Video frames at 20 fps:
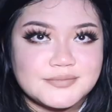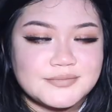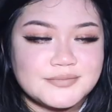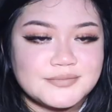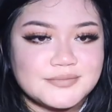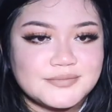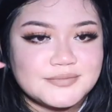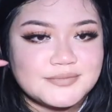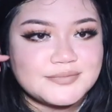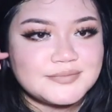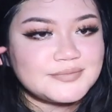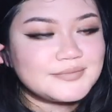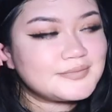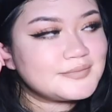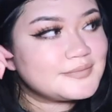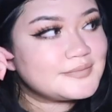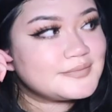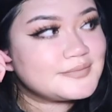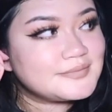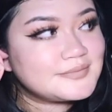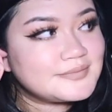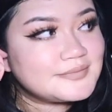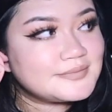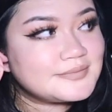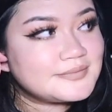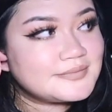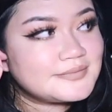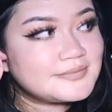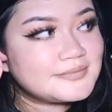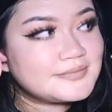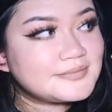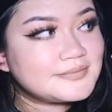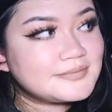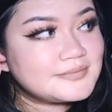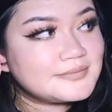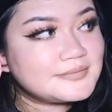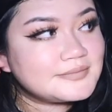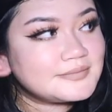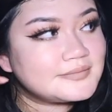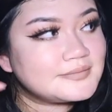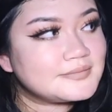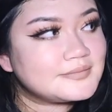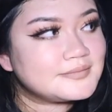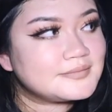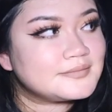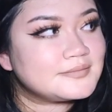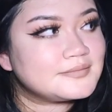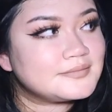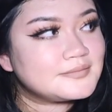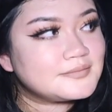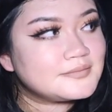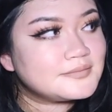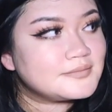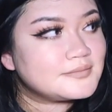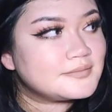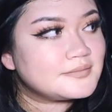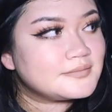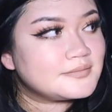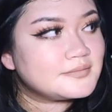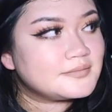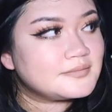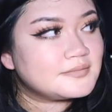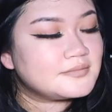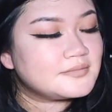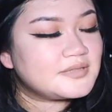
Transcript: (silent)